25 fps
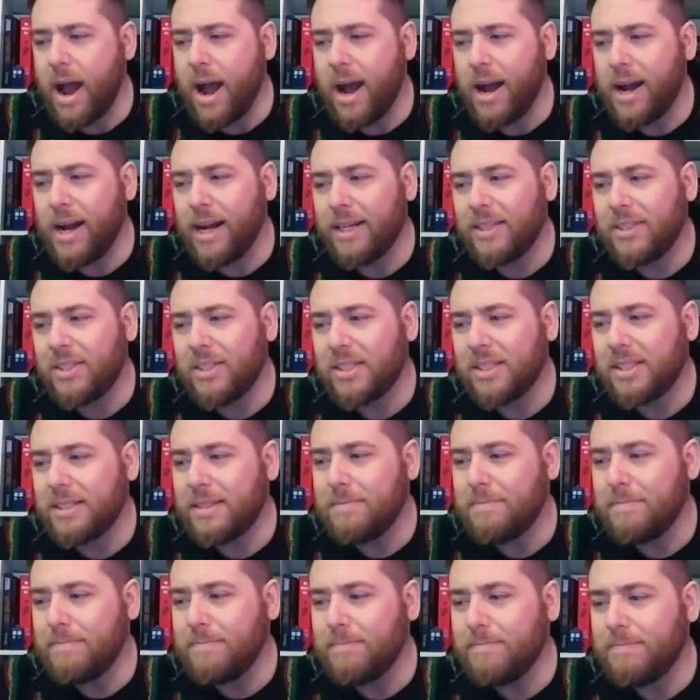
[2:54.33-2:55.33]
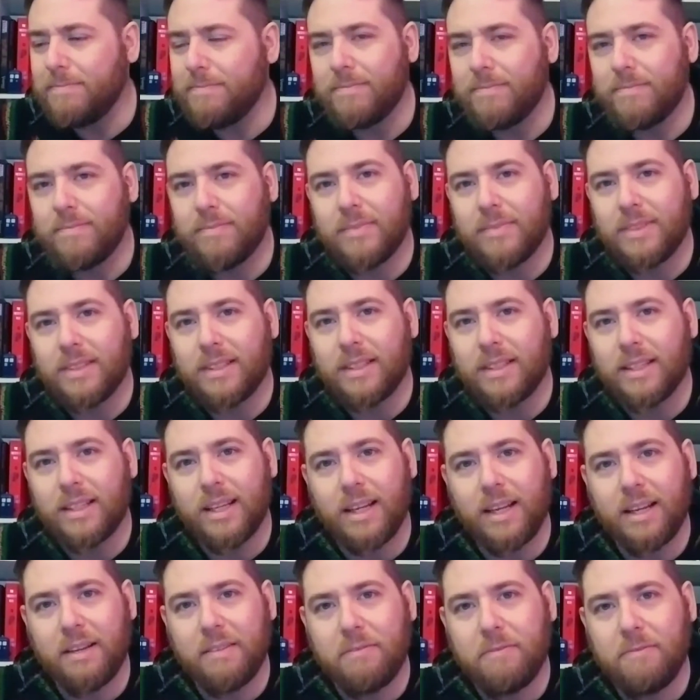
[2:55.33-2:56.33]

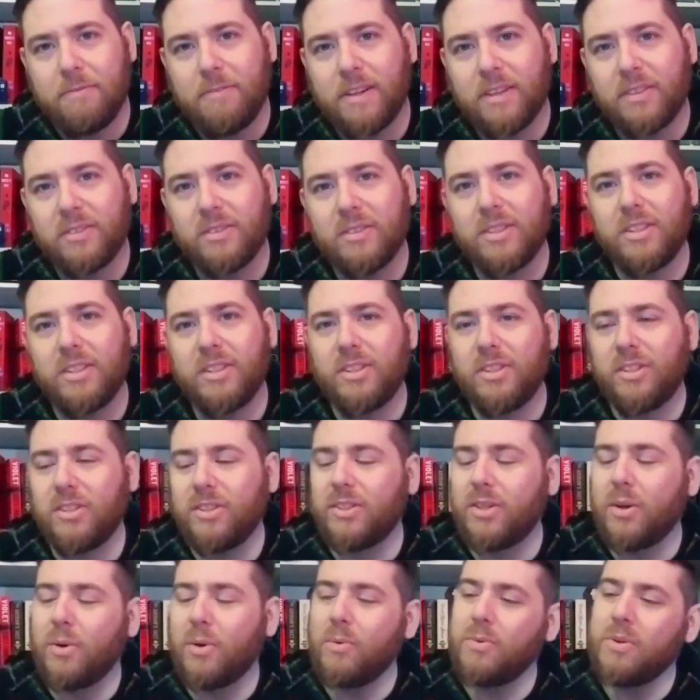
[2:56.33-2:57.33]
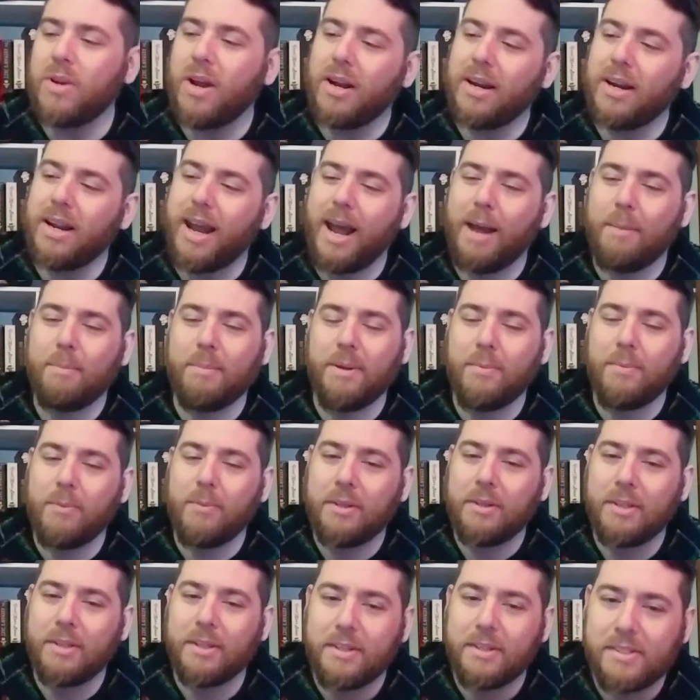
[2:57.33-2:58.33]
I felt so not happy
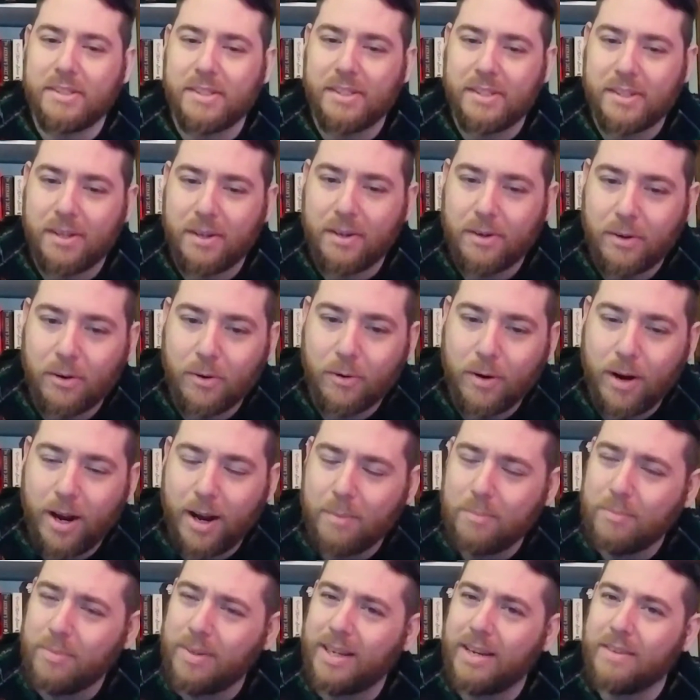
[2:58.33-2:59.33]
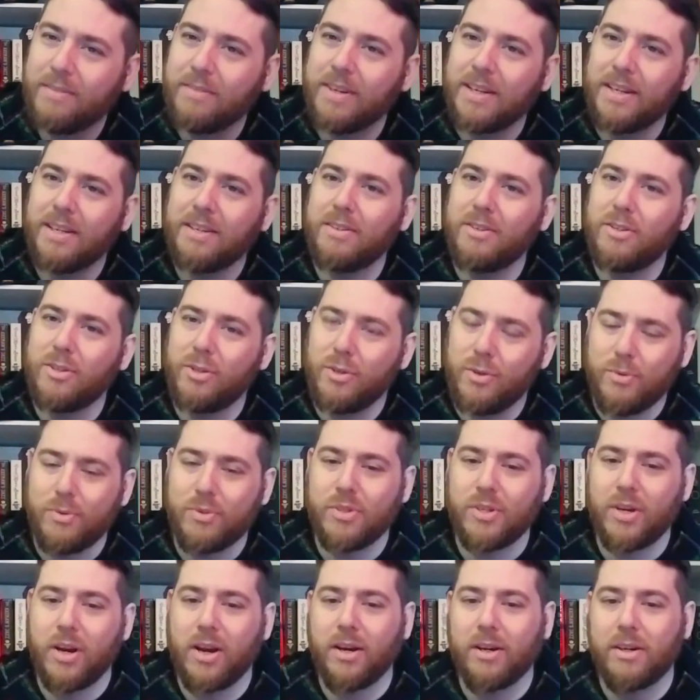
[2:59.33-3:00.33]
with it, so I'm giving it 2
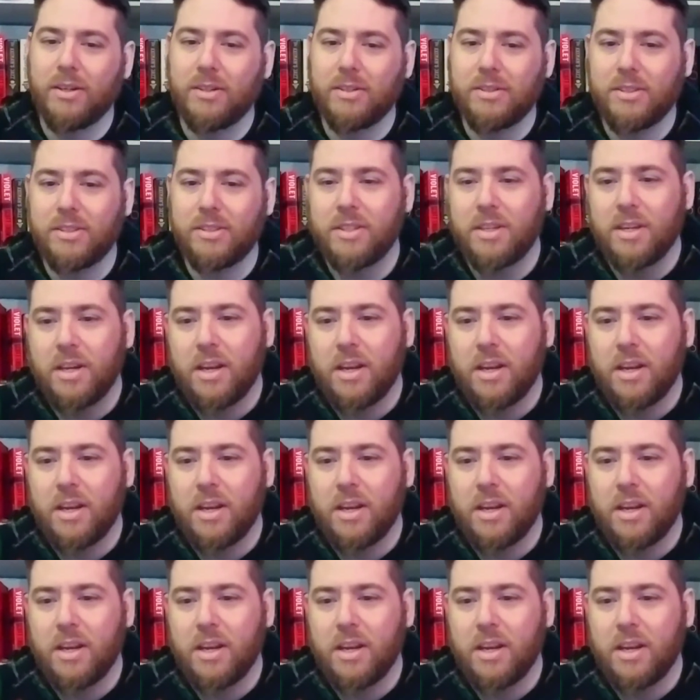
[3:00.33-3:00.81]
stars.